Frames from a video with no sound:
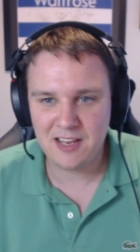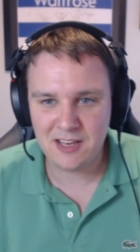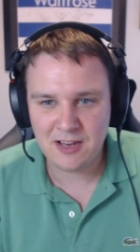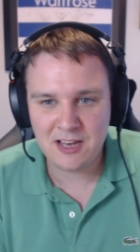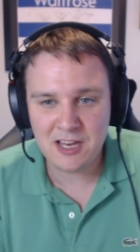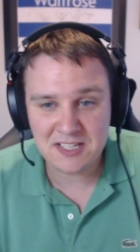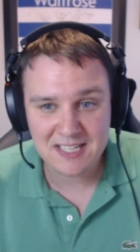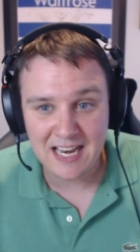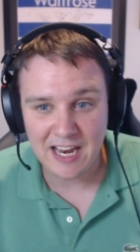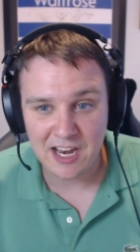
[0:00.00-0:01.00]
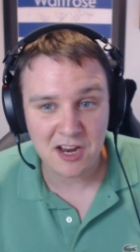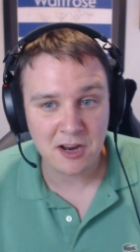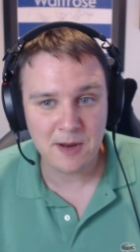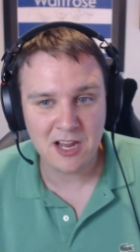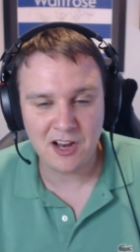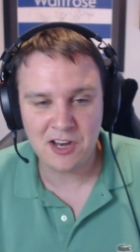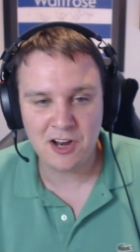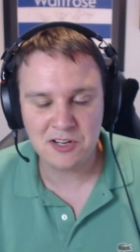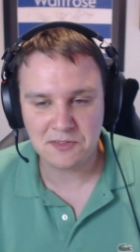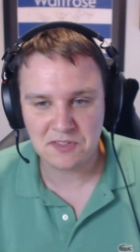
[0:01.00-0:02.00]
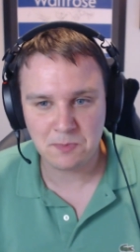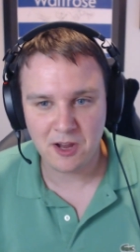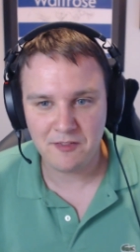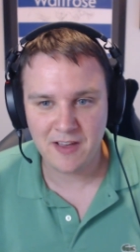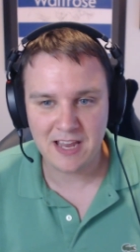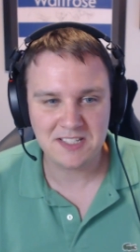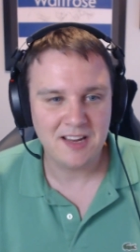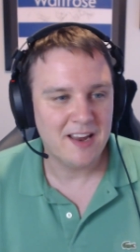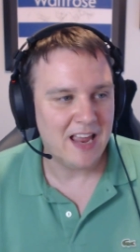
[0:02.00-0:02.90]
you're silly and you're going to be cutting your nose off to spite your face